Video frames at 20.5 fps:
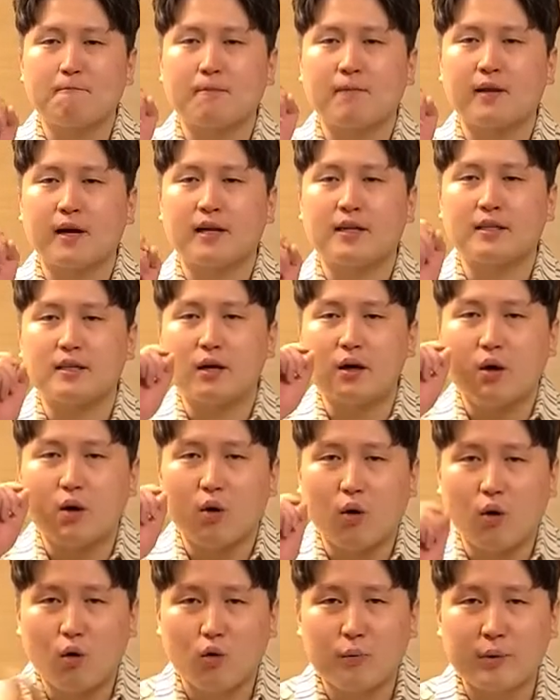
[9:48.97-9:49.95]
that
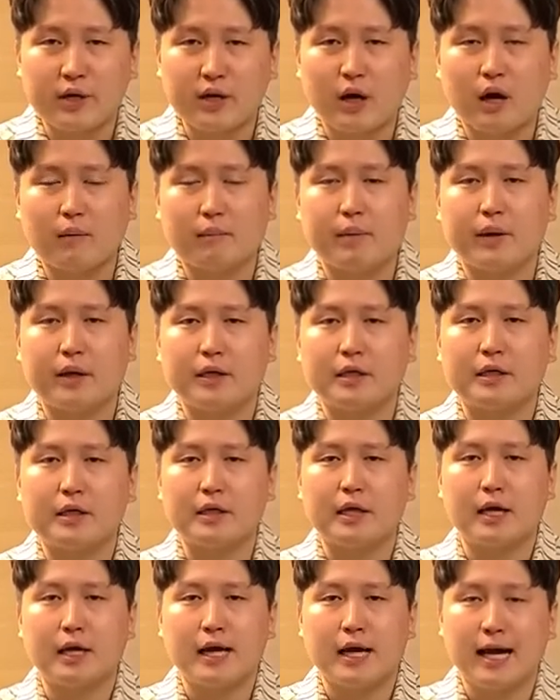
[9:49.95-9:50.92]
OB
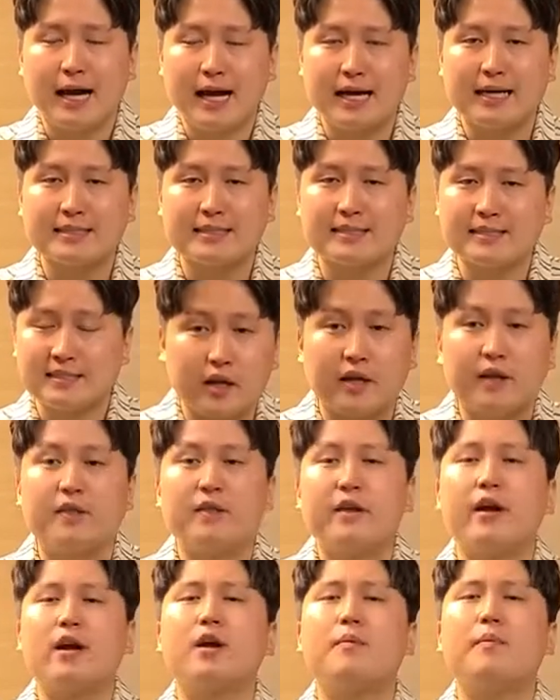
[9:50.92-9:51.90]
company has in, in
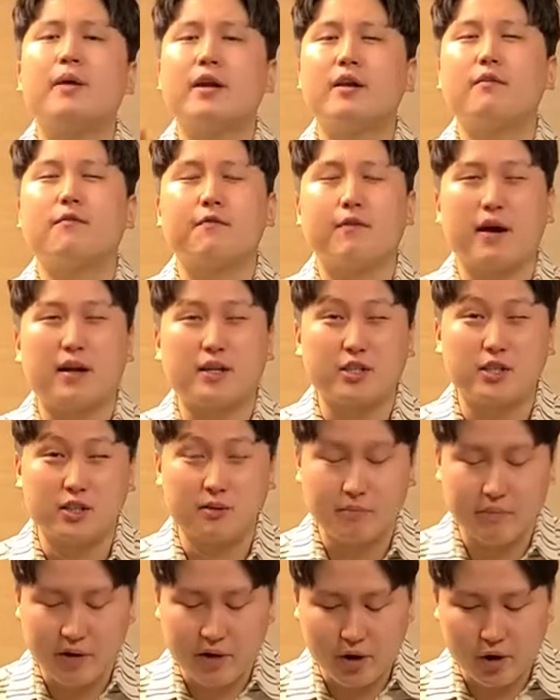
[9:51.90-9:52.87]
their
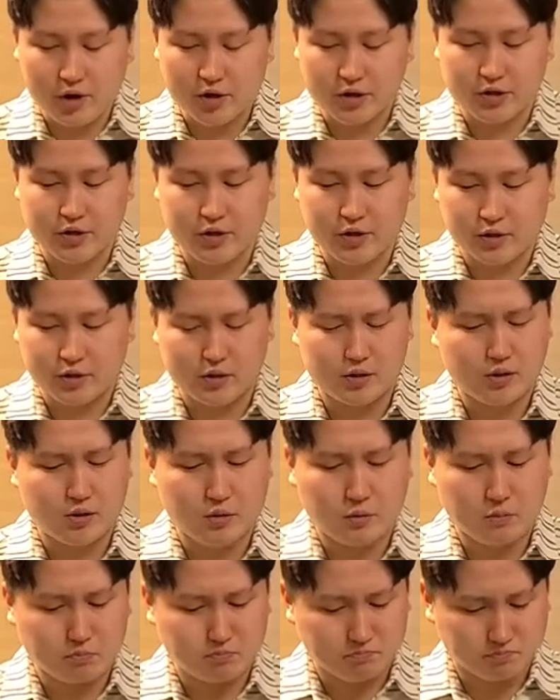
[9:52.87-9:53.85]
manufactured beers.
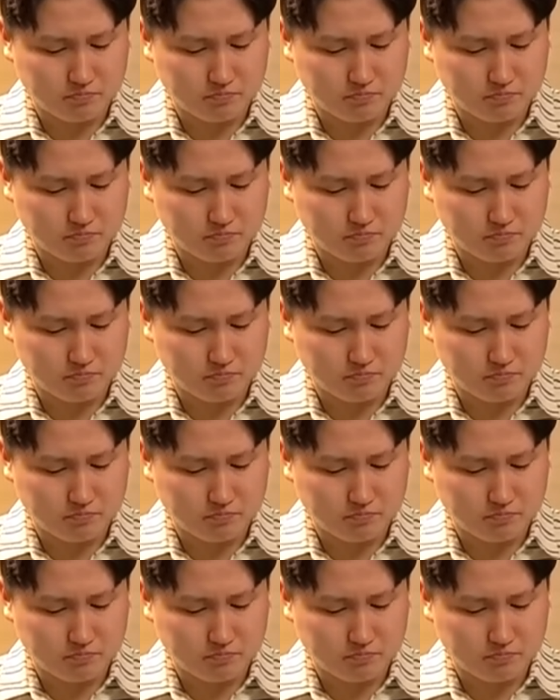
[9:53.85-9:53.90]
So